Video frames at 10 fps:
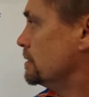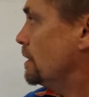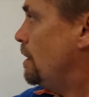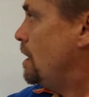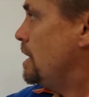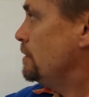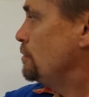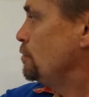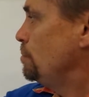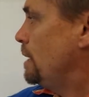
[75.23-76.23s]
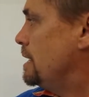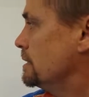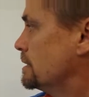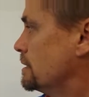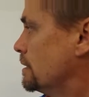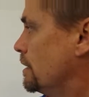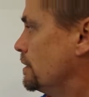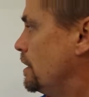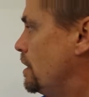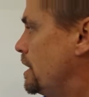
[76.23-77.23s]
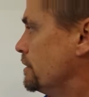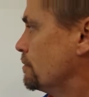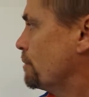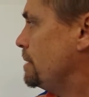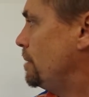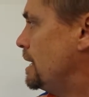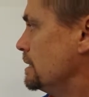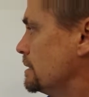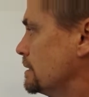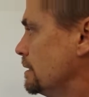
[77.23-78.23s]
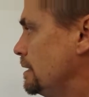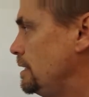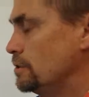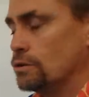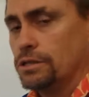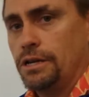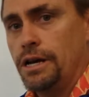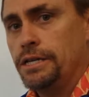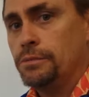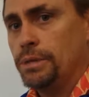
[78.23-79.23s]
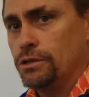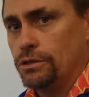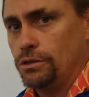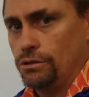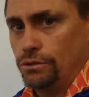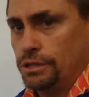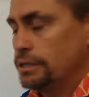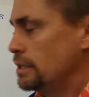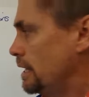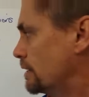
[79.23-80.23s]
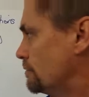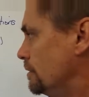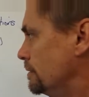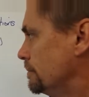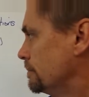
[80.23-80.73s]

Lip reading: So iron 2+ going to iron 3+ is oxidised because it loses an electron.